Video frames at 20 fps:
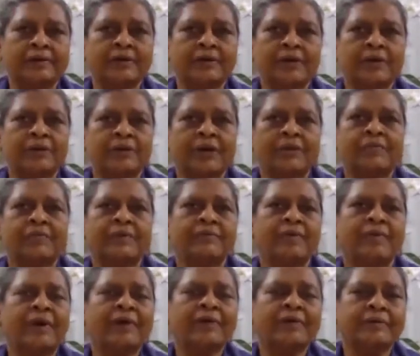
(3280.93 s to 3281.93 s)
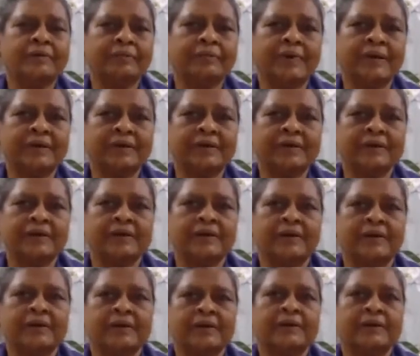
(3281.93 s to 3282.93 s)
Not everyone, but
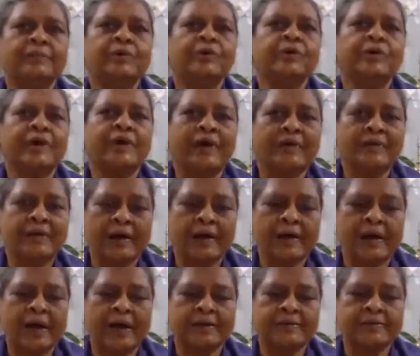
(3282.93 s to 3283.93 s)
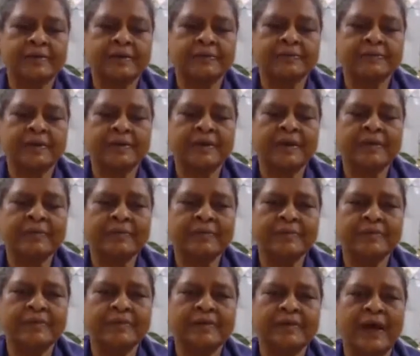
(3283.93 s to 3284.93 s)
community has accepted them.
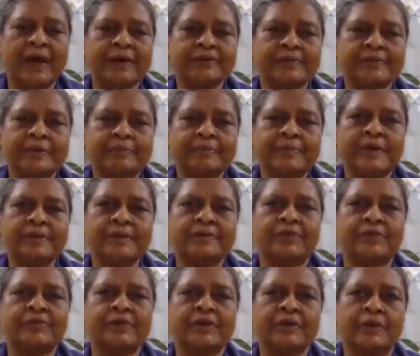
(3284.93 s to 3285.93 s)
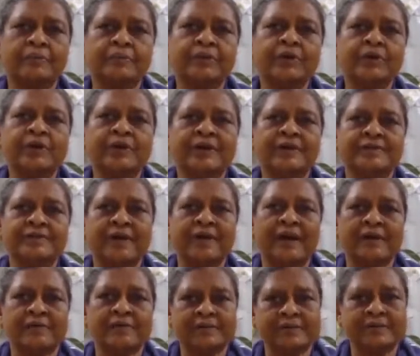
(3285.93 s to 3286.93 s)
The acceptance of the community is
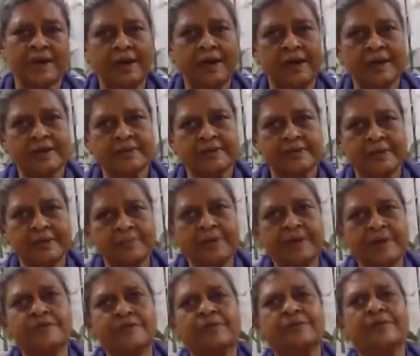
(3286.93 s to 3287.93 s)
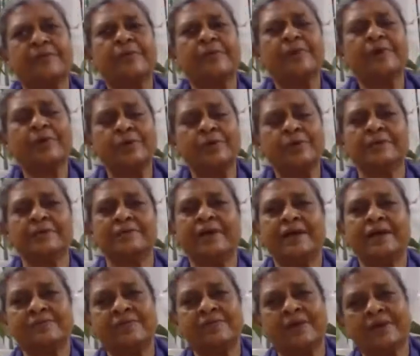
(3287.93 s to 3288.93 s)
the acceptance of the Bhikkhunis.
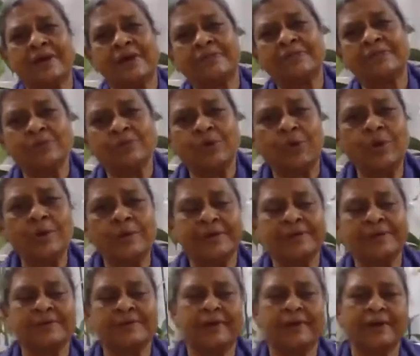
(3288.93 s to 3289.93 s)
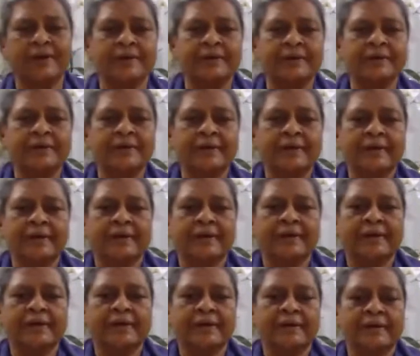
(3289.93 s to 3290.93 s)
That's what I was always saying,
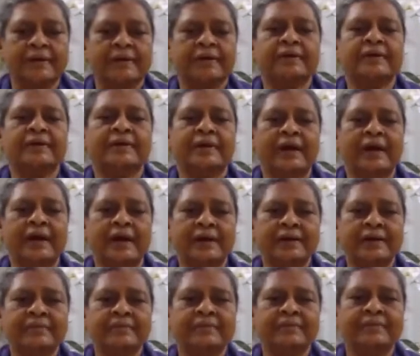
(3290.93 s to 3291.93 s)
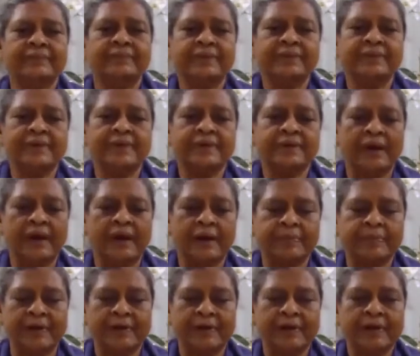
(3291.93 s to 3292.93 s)
and it
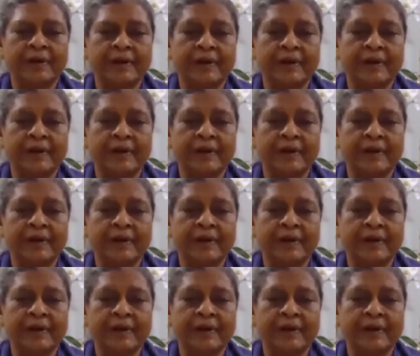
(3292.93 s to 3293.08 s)
happened.